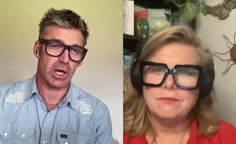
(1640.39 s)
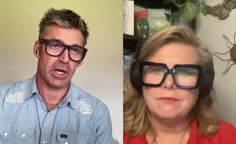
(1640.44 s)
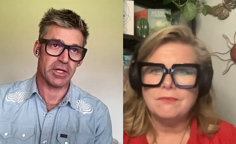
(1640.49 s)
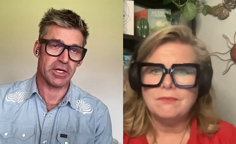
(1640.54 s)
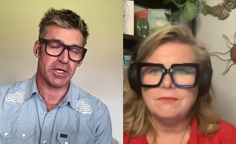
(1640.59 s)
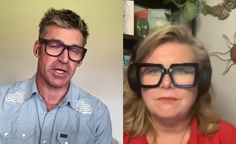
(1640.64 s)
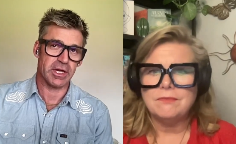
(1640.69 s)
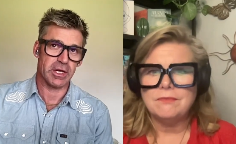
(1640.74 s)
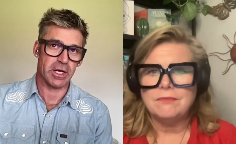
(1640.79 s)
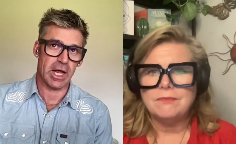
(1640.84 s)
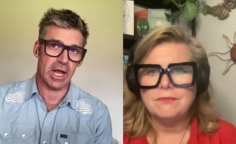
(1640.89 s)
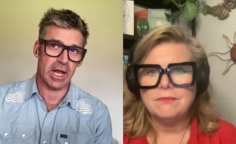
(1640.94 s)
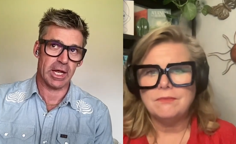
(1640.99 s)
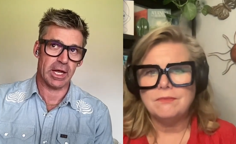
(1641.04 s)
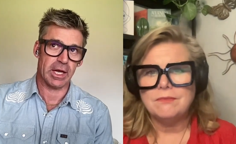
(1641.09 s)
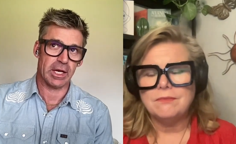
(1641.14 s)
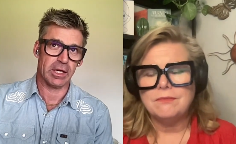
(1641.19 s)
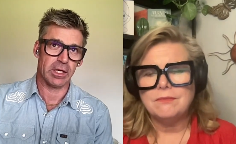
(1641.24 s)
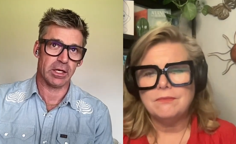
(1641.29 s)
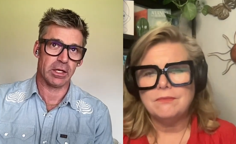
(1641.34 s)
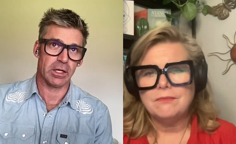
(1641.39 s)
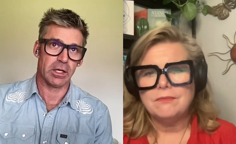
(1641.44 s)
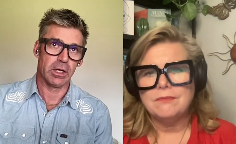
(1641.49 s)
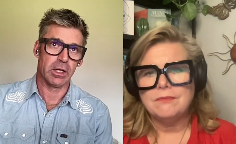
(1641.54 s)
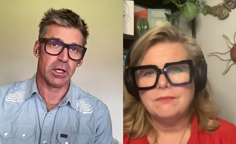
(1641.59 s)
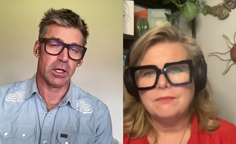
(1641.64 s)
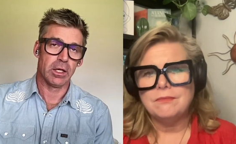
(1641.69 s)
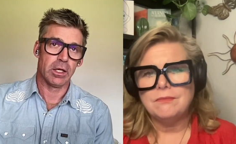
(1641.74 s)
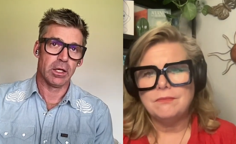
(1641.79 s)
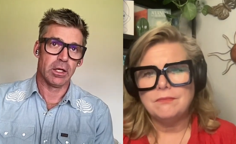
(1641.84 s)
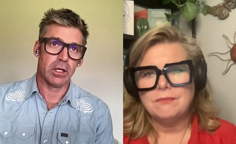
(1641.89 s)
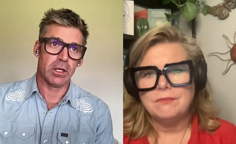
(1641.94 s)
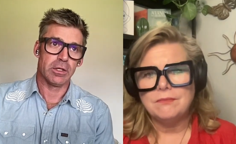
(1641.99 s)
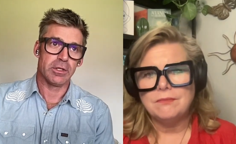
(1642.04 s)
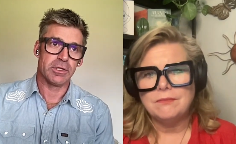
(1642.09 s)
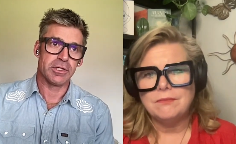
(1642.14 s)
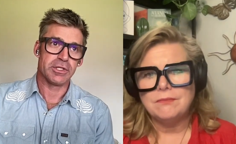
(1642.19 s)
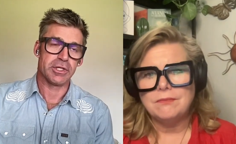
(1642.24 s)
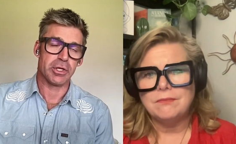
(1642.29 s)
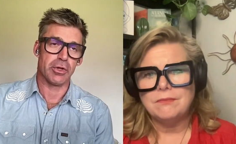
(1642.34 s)
Speaker 1: And
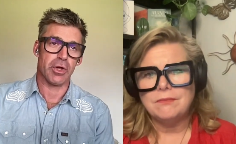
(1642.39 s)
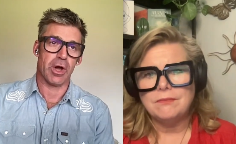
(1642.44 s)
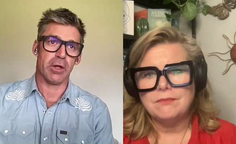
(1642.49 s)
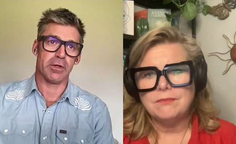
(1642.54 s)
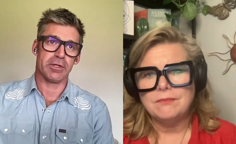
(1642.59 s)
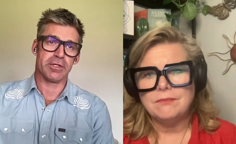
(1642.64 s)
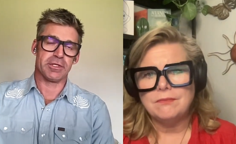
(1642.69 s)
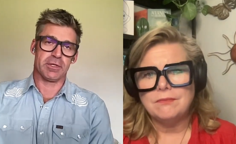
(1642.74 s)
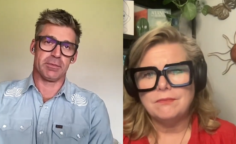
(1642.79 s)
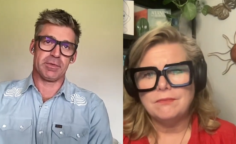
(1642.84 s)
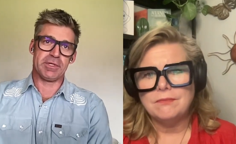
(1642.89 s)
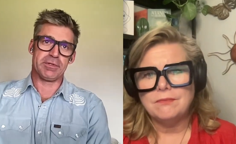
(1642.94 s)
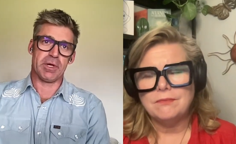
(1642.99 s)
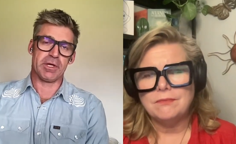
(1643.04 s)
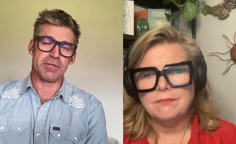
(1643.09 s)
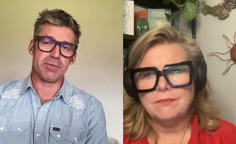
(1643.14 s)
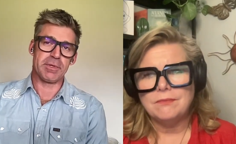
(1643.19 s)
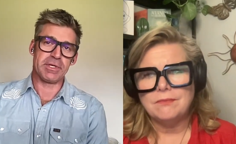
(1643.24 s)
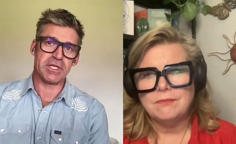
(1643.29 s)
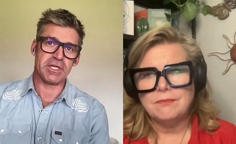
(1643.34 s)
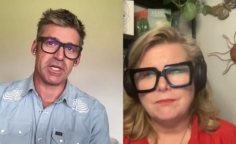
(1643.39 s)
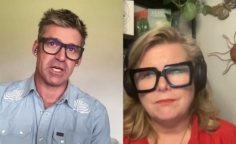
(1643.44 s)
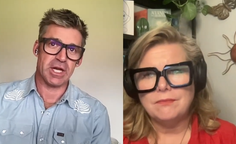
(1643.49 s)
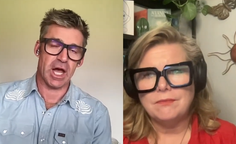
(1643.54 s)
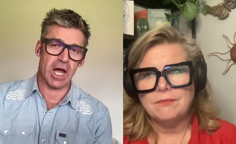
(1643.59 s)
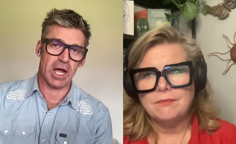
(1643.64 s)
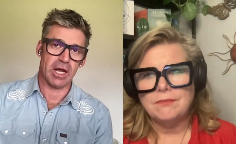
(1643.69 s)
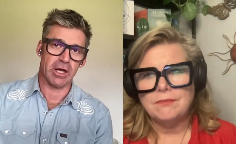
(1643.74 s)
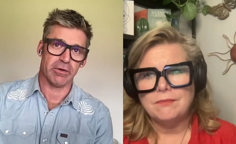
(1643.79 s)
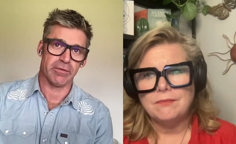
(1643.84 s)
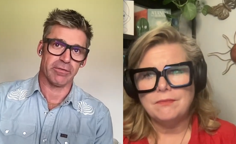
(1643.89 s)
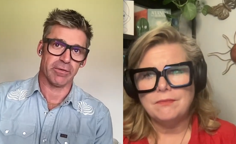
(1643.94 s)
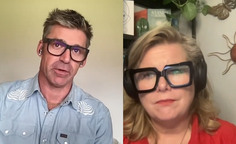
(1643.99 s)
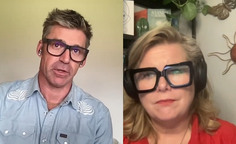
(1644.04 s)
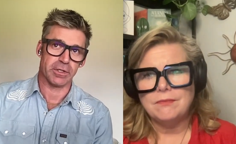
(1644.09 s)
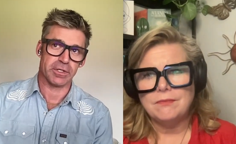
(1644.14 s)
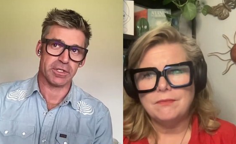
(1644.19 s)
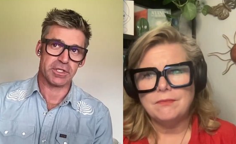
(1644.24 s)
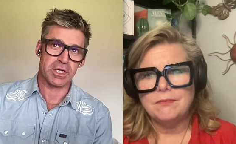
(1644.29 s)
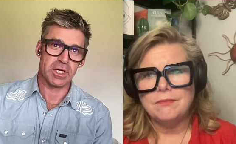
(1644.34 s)
so I'll speak to denial
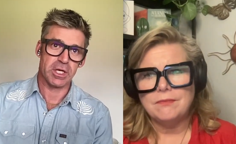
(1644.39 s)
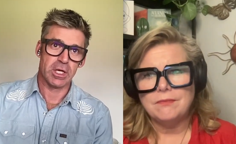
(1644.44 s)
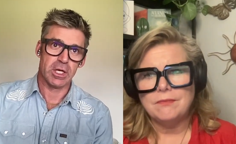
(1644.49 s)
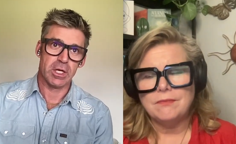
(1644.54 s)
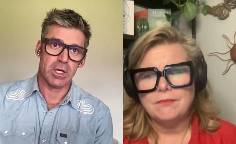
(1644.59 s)
first.